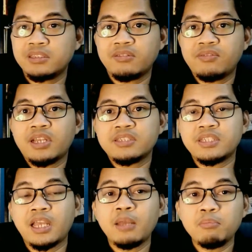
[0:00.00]
major
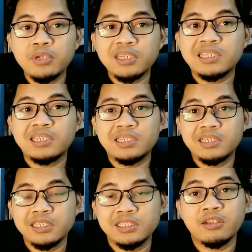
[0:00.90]
events happen
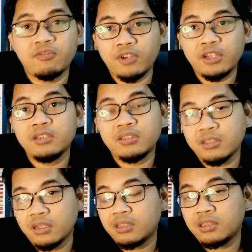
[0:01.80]
in this very
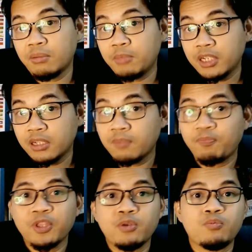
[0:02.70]

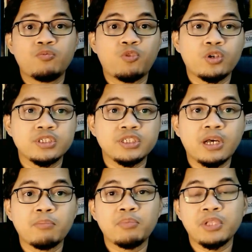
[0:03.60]
terminal. For
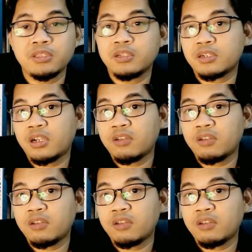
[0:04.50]
example, the